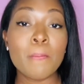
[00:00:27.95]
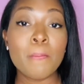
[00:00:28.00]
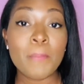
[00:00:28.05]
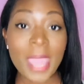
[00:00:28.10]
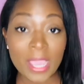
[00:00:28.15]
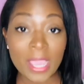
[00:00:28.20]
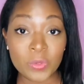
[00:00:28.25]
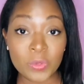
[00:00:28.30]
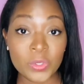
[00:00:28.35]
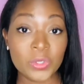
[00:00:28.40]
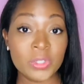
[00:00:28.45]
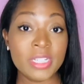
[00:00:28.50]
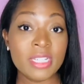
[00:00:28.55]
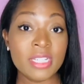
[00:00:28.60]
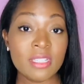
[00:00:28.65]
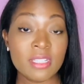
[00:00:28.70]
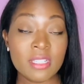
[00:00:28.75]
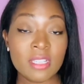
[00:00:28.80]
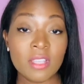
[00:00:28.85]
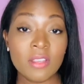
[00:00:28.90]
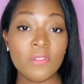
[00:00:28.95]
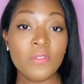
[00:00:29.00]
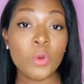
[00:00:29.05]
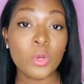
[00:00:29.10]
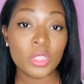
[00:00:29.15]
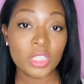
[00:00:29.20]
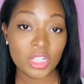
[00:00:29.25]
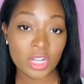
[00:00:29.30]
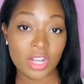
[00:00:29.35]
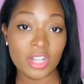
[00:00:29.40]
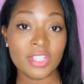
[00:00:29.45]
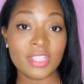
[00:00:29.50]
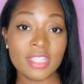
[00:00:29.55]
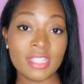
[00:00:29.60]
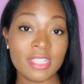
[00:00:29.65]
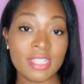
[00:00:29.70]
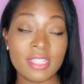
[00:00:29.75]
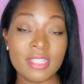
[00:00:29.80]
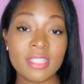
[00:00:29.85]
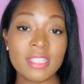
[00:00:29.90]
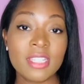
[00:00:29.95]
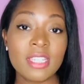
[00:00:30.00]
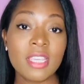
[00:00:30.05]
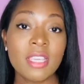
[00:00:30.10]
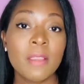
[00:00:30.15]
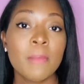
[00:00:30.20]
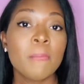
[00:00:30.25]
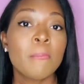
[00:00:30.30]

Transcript: boundaries for the narcissist.